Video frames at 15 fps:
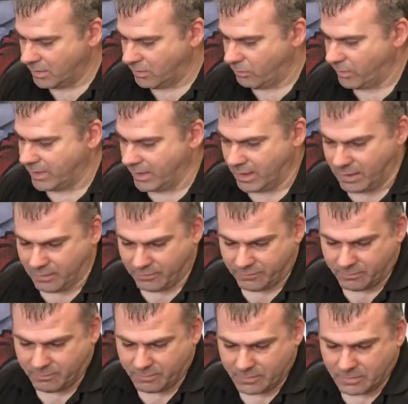We have
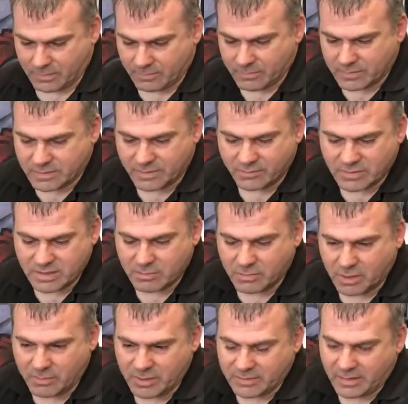
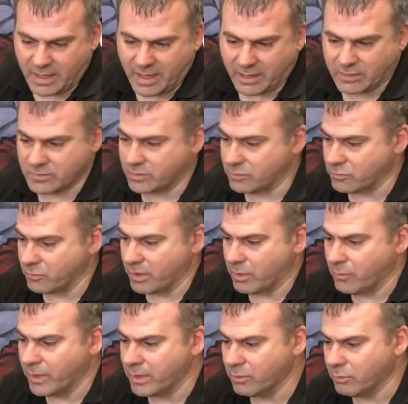17mm hex truggy
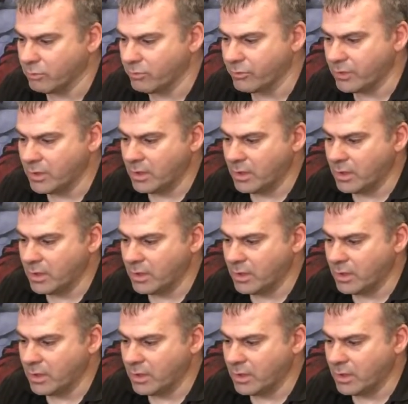wheels.